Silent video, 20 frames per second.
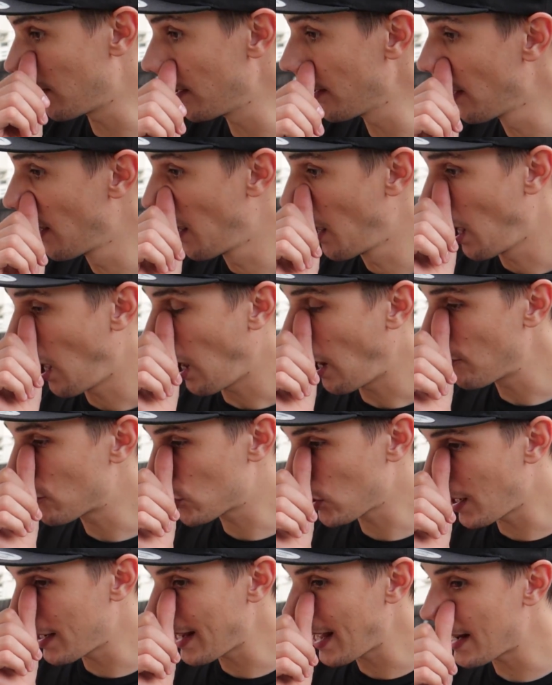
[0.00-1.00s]
And I've
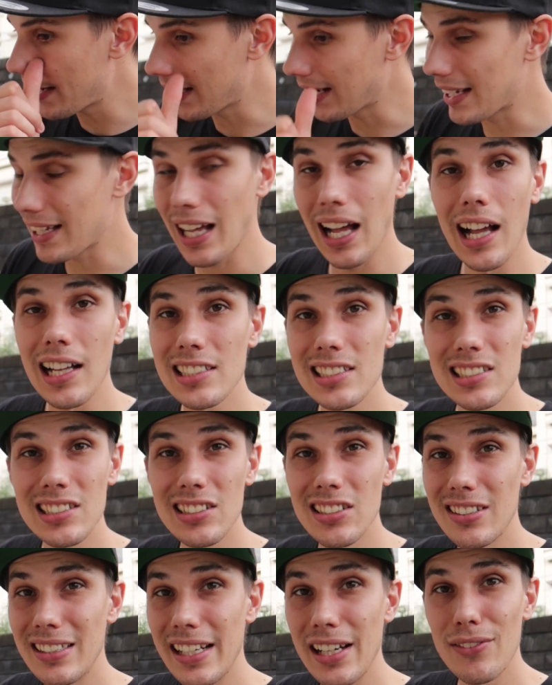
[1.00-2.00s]
tried adding
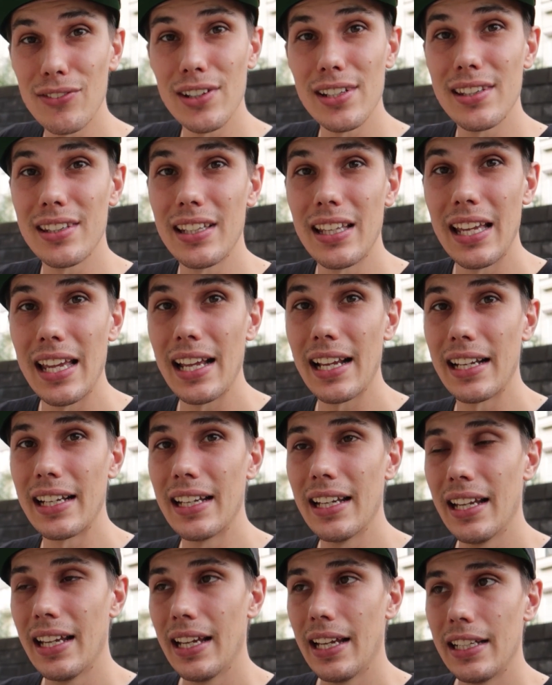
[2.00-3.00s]
caster and everything
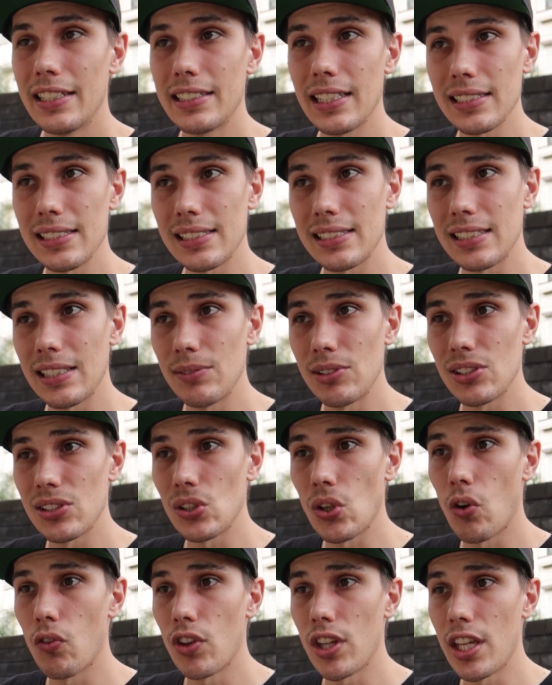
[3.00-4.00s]
and it doesn't seem to
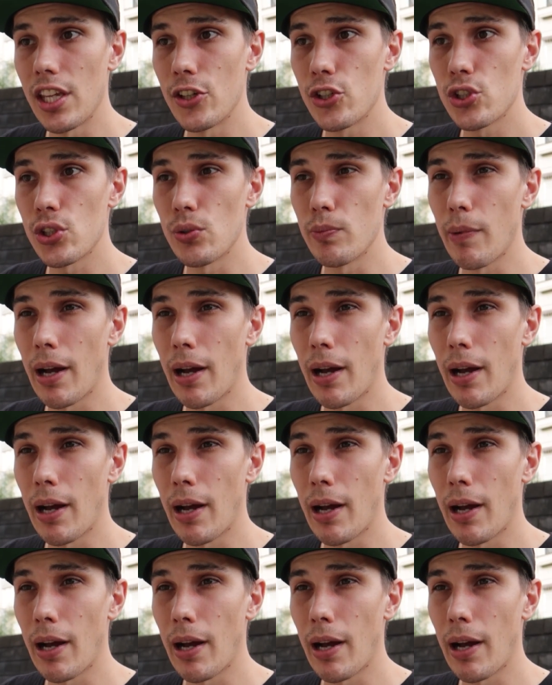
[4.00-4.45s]
solve the issue.